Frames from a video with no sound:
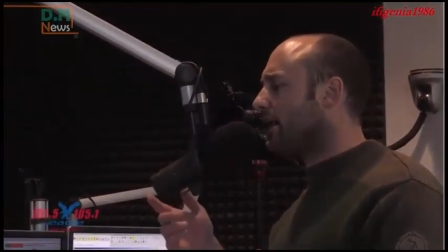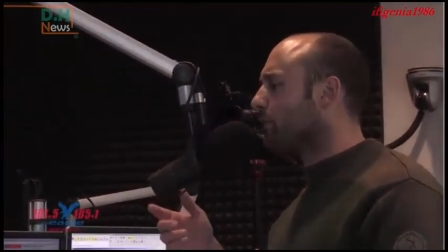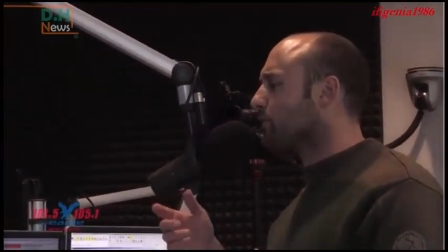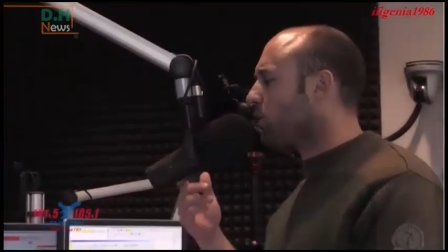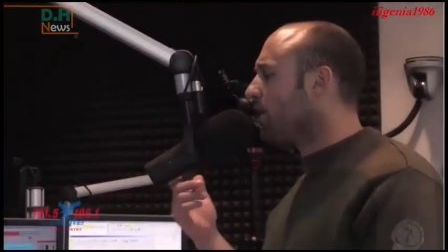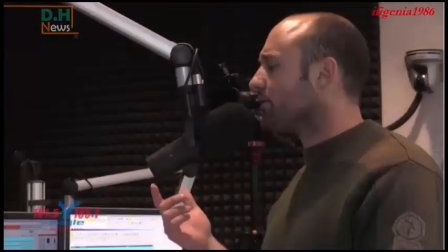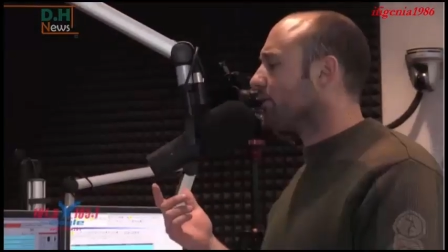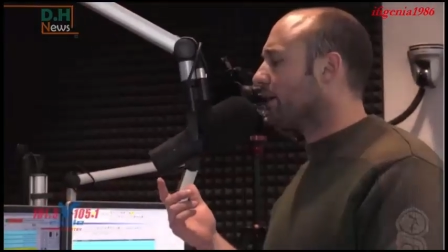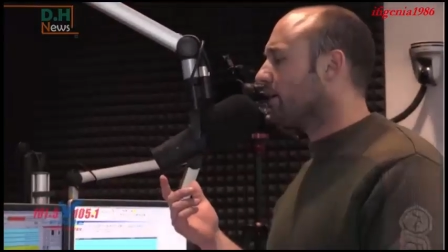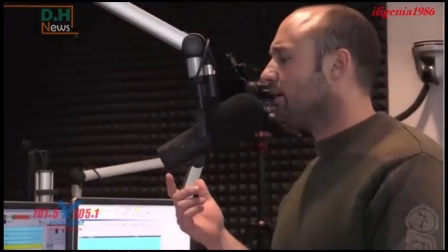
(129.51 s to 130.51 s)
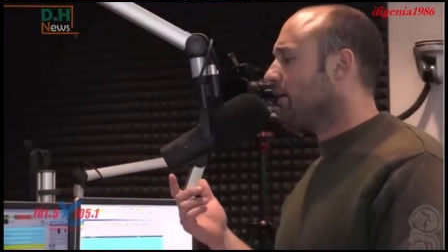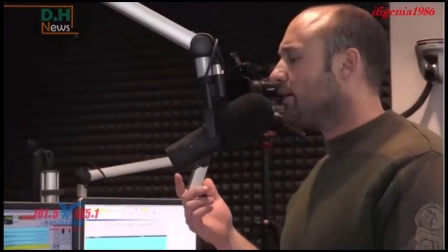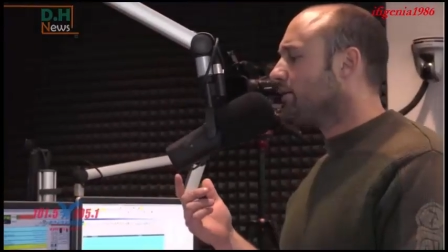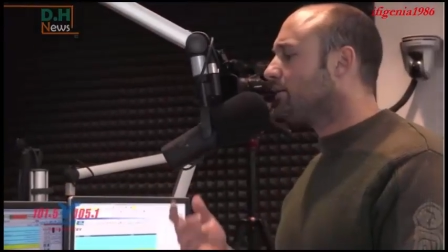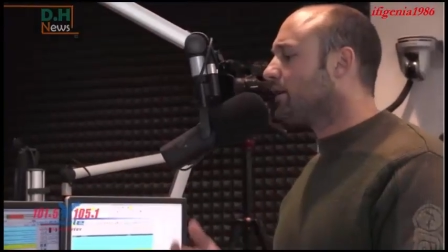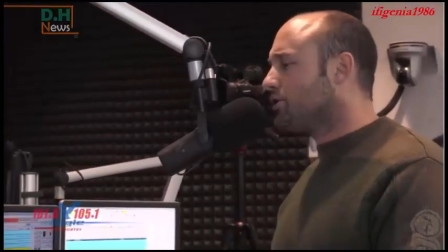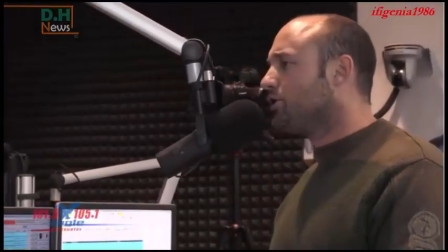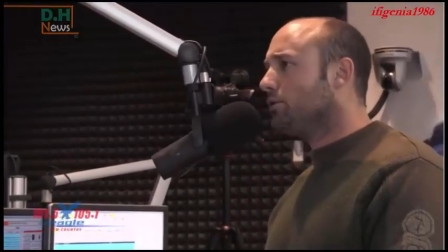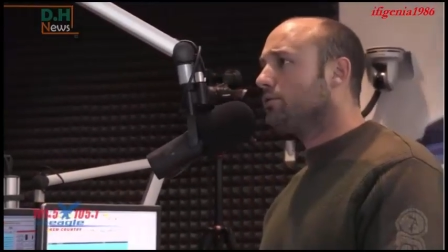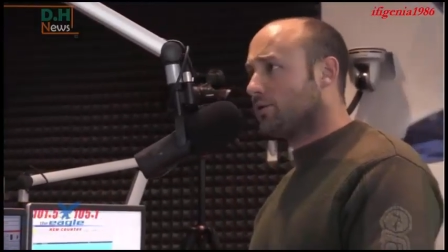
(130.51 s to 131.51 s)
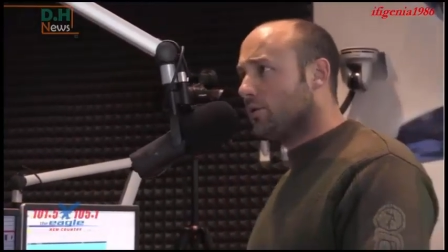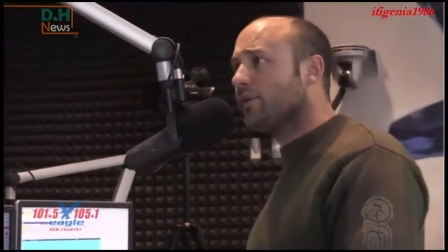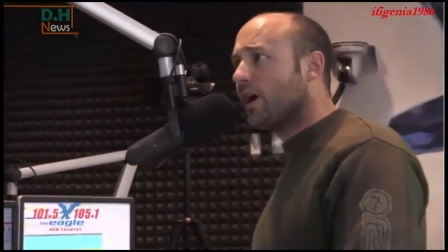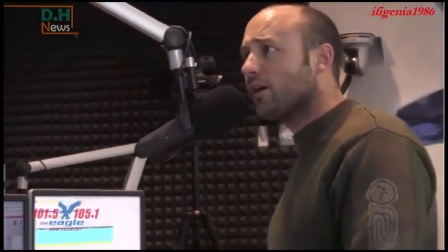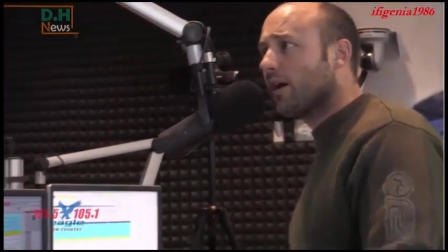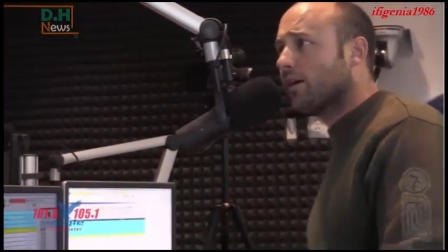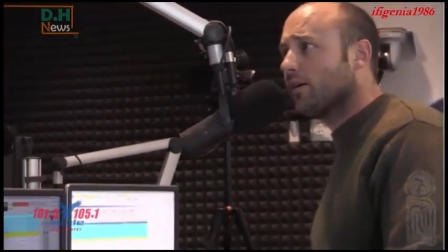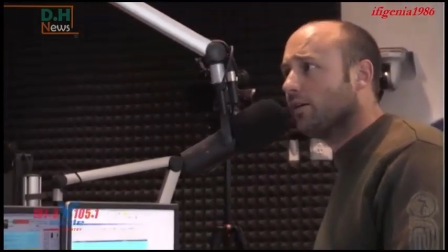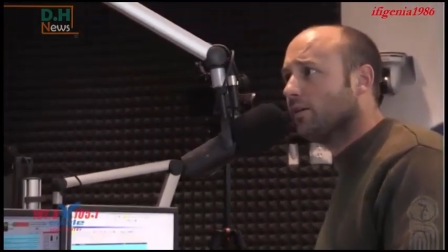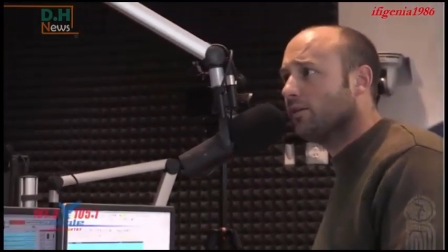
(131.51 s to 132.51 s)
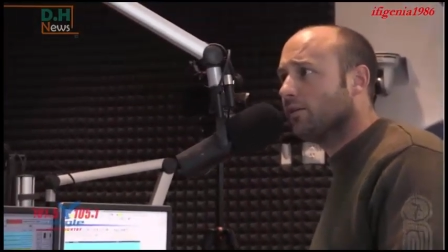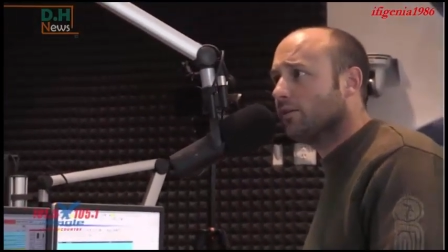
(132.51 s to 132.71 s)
and I was wondering, did you do the Nutcracker